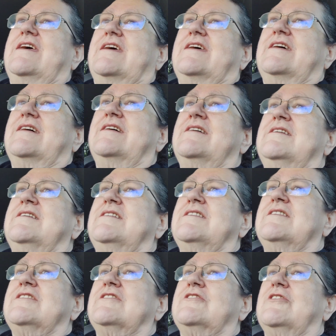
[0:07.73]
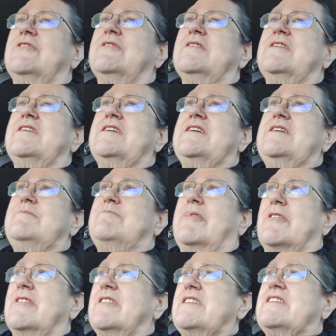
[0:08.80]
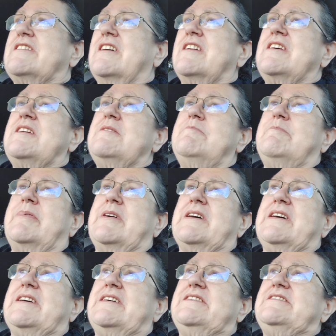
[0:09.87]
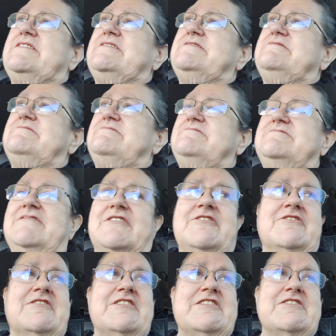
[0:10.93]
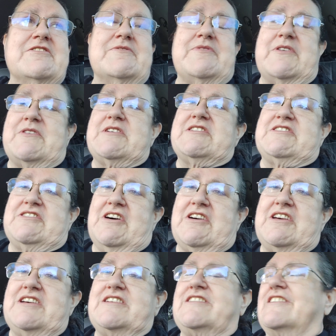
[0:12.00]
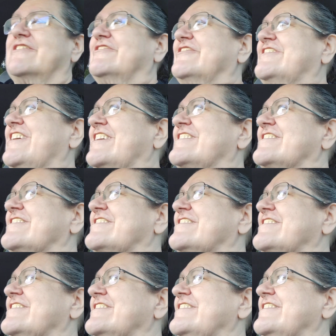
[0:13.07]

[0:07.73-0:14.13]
in currently partly sunny, but earlier very soggy Central Texas.